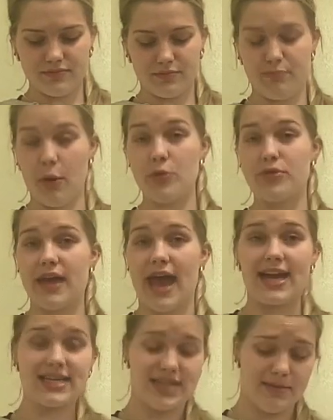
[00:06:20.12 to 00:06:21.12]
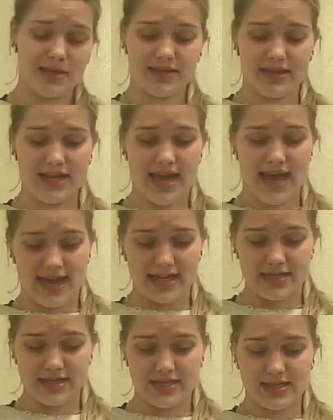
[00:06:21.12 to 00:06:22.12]
Both academically
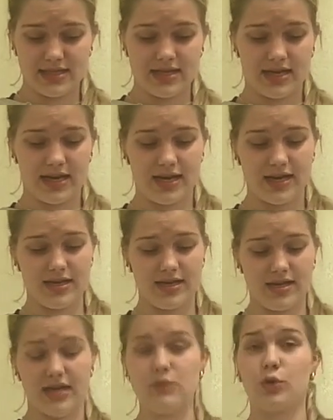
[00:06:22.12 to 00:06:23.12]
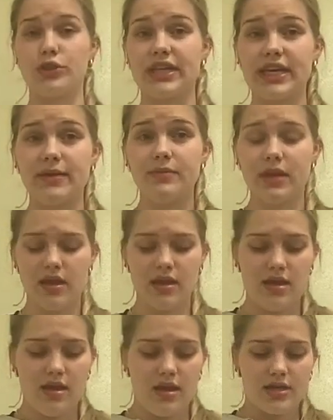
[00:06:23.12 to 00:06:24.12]
and inwardly.
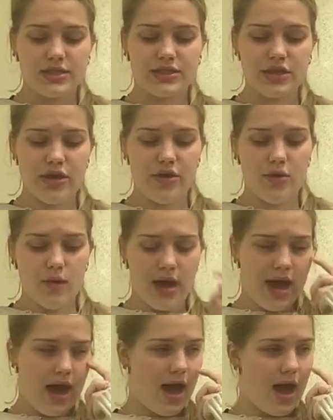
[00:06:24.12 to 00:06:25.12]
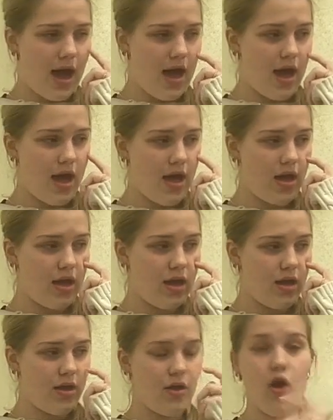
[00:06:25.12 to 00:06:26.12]
So
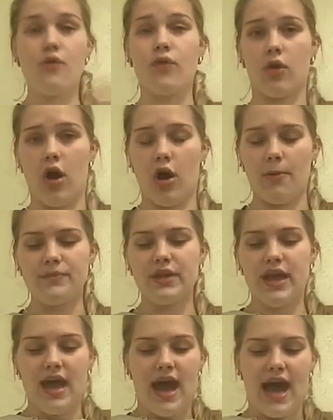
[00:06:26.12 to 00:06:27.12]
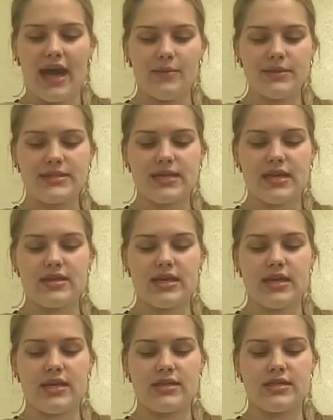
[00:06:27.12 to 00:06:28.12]
overall, I would say
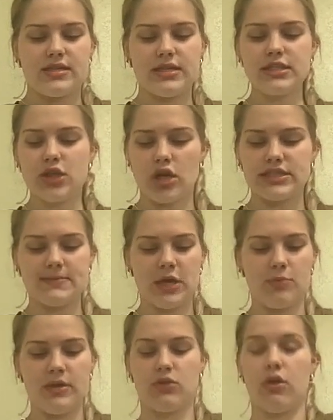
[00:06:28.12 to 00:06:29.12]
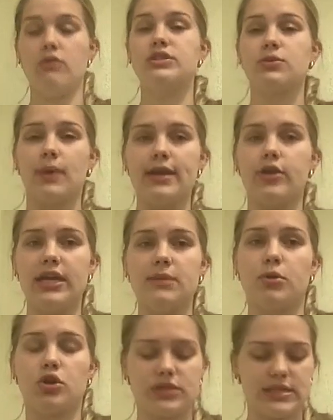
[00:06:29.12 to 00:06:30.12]
that this concept helped me grow as a writer and
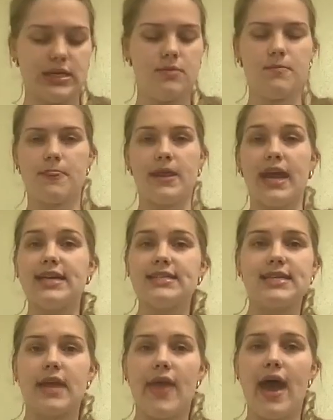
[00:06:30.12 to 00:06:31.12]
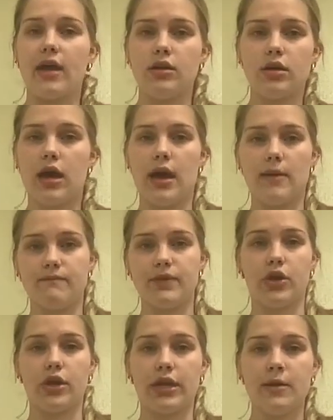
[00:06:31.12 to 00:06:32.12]
a person. And I can say that
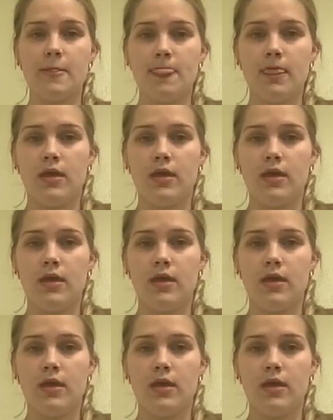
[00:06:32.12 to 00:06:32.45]
very